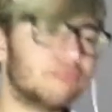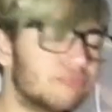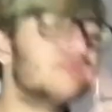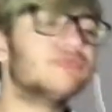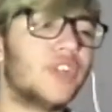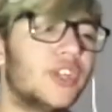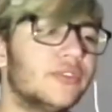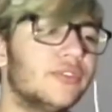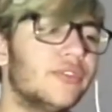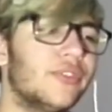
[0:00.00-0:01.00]
Are you
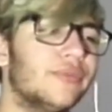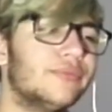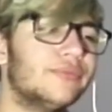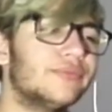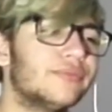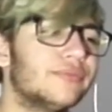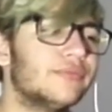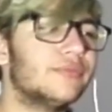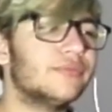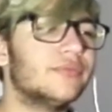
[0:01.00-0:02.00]
tired of waiting for
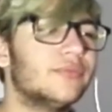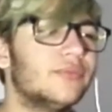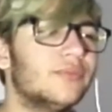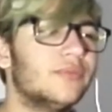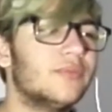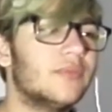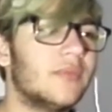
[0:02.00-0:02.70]
Yandere Dev to